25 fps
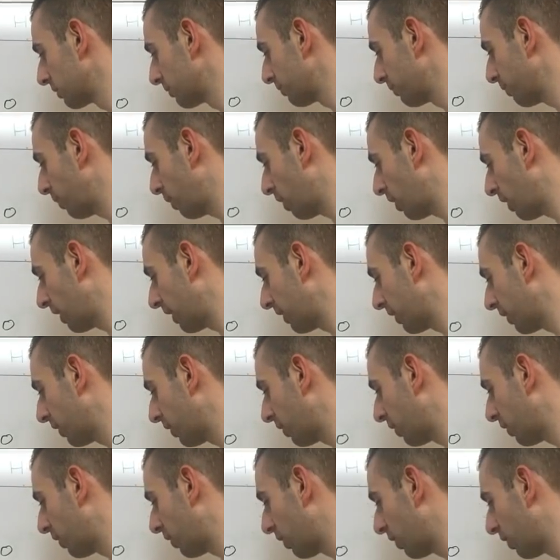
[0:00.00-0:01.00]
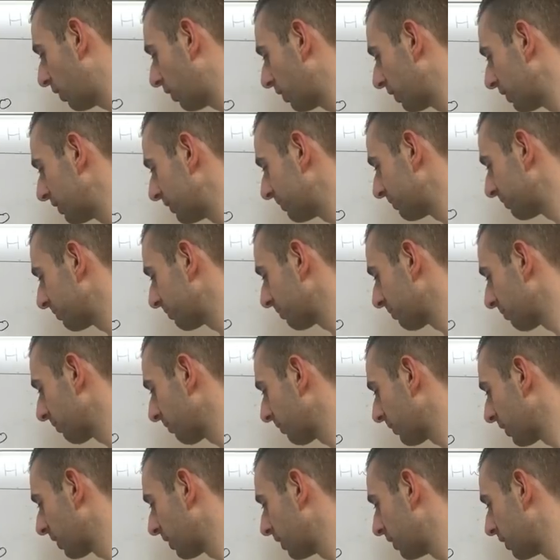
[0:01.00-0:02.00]
pi on
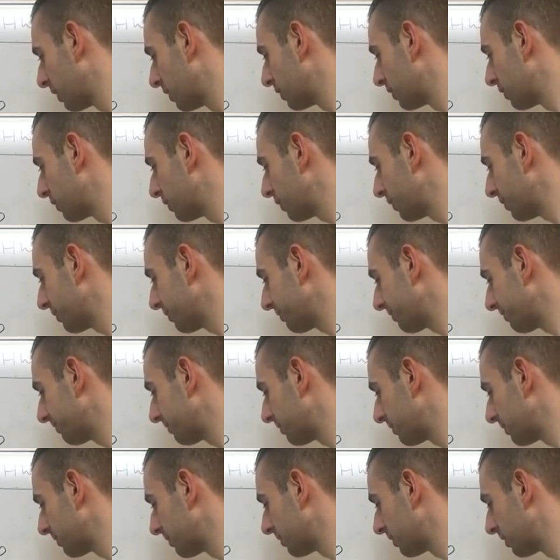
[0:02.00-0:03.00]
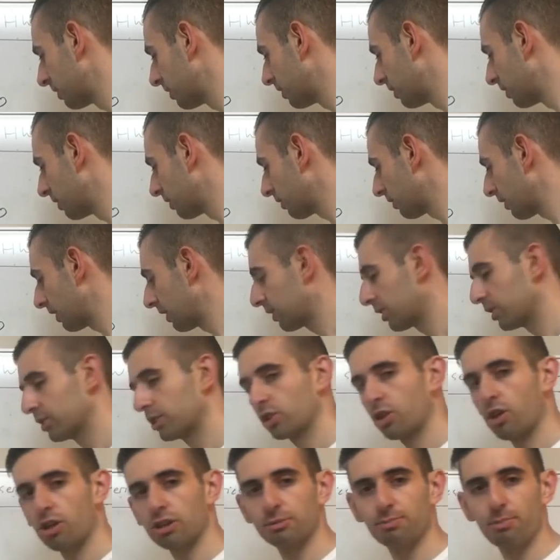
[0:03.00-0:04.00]
2, right? Because
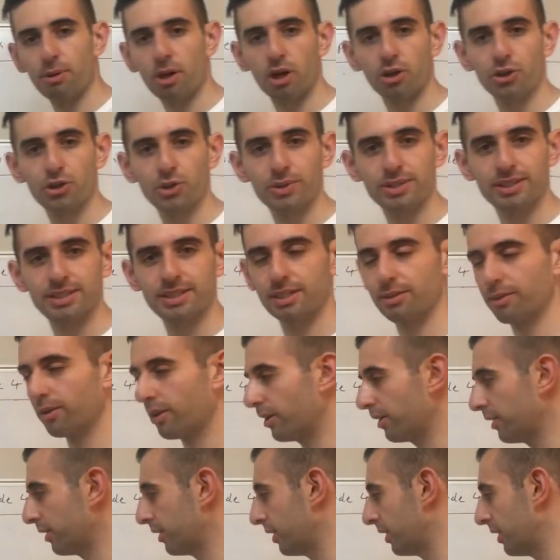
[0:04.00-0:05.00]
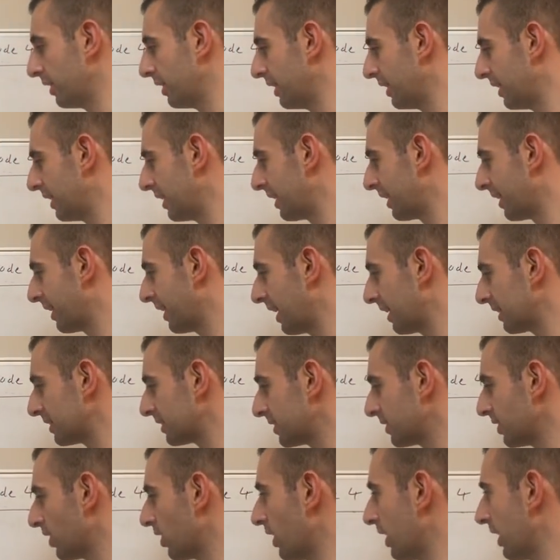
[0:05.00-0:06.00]
cos pi on 2 is 0. Now
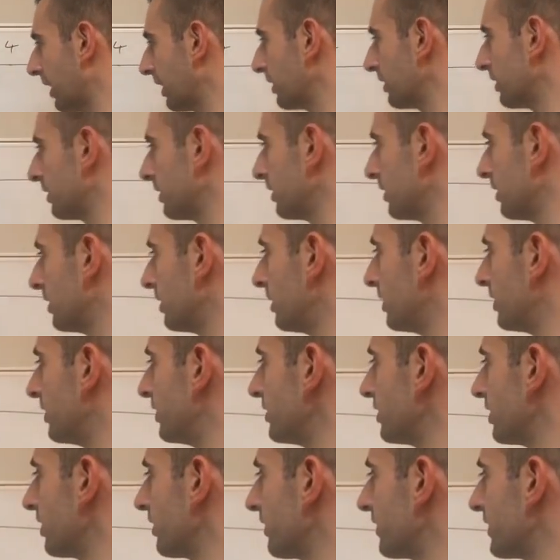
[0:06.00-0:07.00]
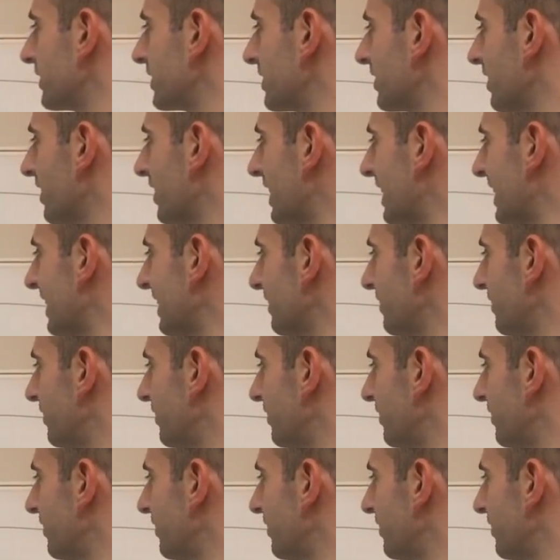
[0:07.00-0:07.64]
sine. So if sine